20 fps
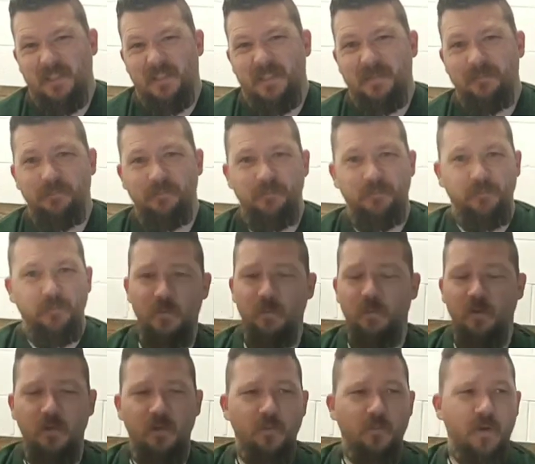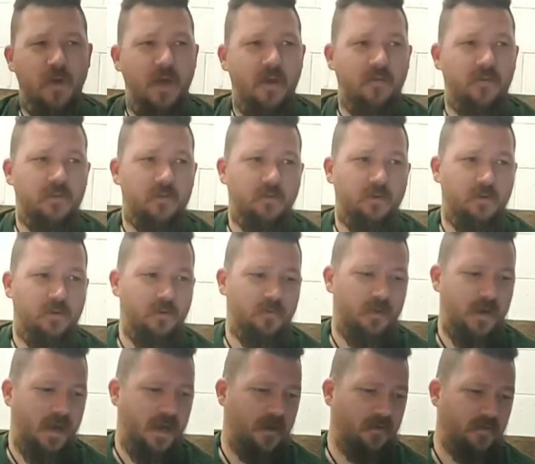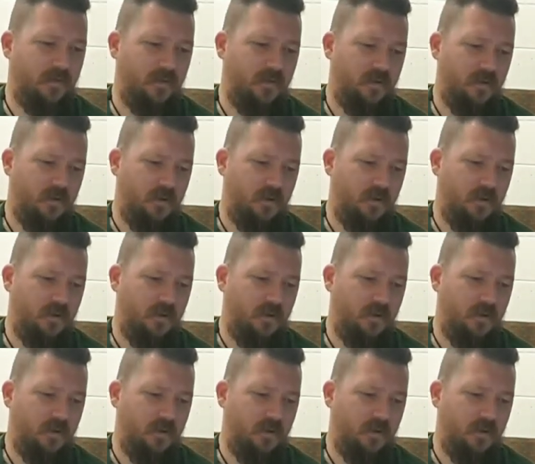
honestly. If it's part of your path, it's part of your path.